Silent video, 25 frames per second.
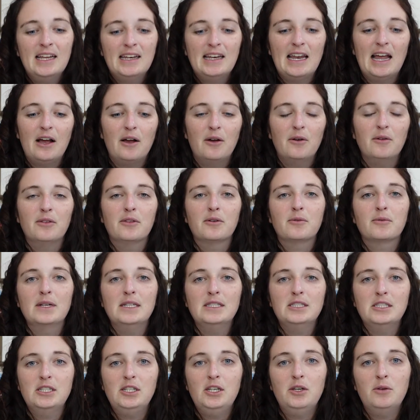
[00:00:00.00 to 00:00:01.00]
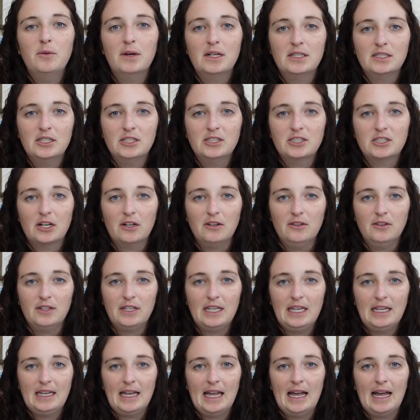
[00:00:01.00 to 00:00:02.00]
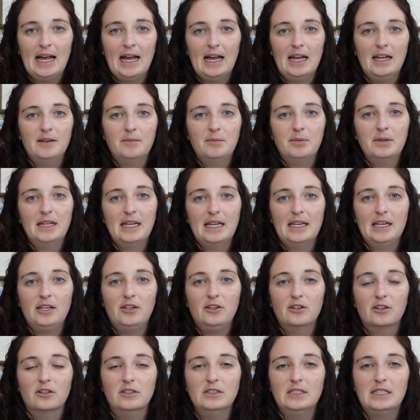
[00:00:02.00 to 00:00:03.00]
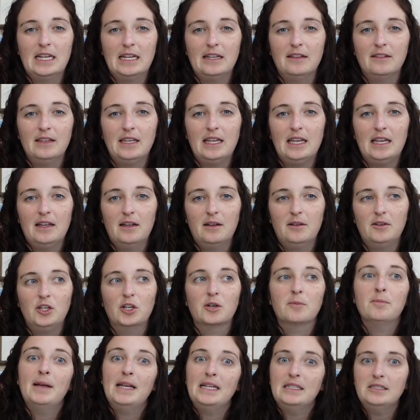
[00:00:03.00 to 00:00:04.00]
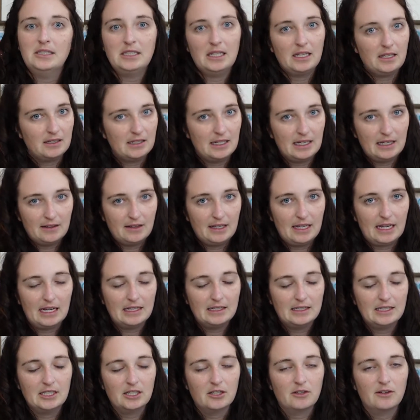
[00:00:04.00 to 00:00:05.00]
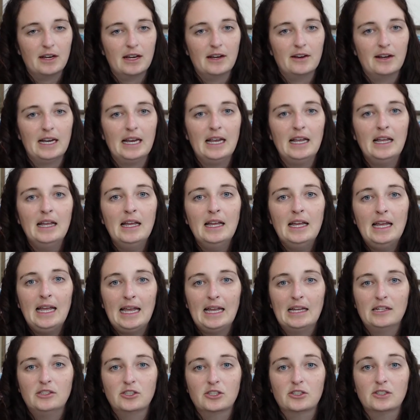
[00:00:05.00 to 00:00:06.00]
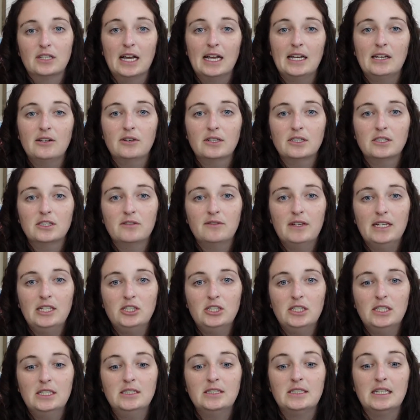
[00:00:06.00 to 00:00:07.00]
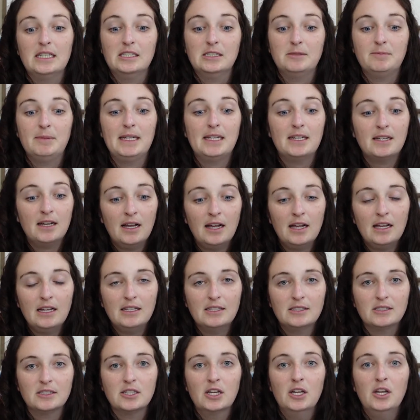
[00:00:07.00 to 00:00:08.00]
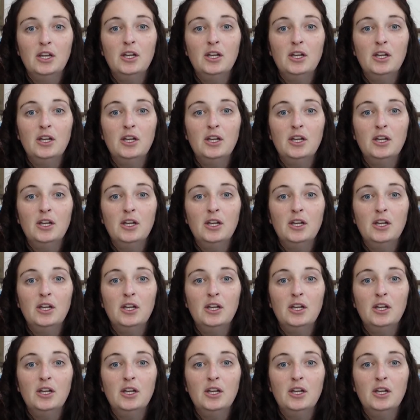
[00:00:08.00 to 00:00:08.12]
Now, the reason you want to start looking at planning your basic daily itinerary and your dining reservations is because